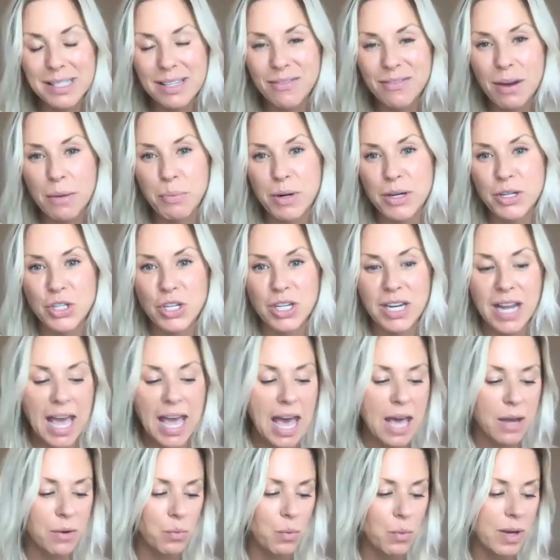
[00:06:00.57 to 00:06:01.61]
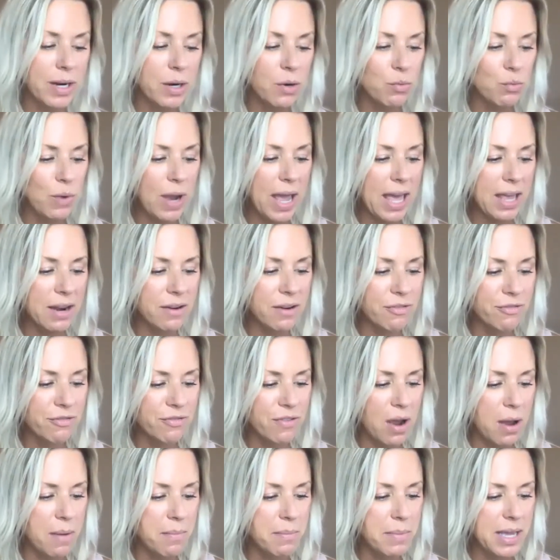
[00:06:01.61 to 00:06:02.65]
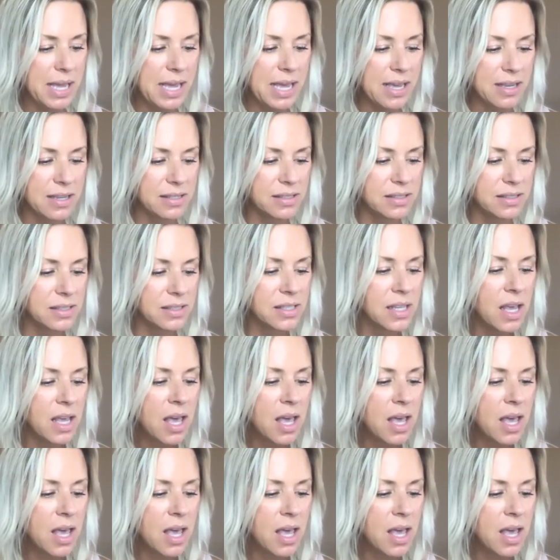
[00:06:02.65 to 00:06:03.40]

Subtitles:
vibration and what it read from his